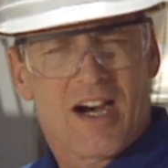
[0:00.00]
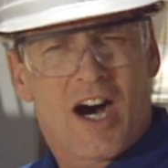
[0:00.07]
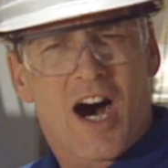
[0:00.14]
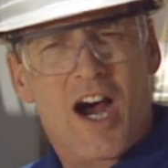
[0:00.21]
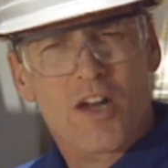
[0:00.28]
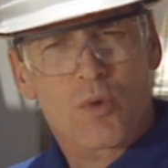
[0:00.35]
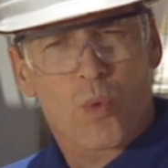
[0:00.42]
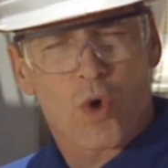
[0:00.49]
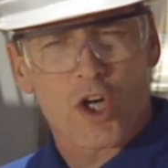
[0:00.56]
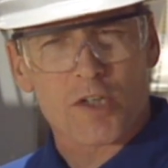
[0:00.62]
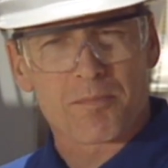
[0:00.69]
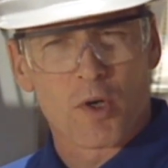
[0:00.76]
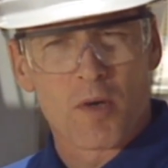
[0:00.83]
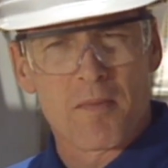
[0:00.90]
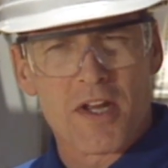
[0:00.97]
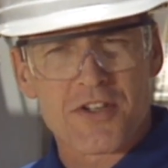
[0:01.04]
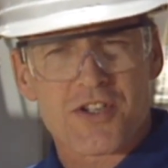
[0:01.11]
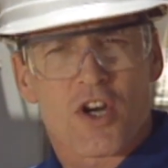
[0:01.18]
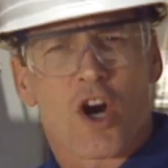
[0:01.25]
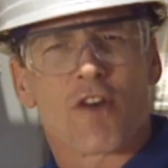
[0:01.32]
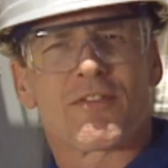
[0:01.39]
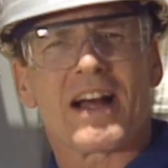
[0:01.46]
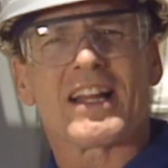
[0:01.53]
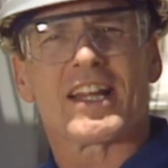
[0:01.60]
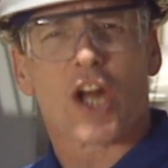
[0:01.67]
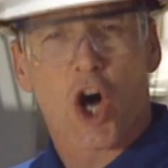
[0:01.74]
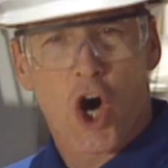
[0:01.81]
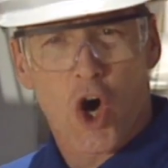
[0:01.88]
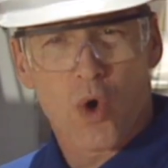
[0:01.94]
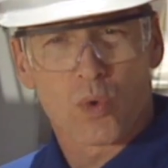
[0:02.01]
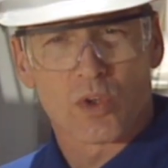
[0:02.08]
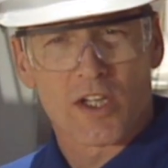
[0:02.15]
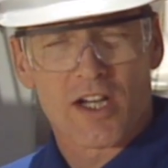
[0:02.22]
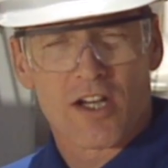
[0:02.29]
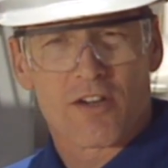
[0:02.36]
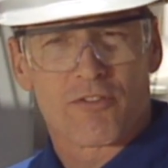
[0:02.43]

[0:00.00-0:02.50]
Hot work permits are valid only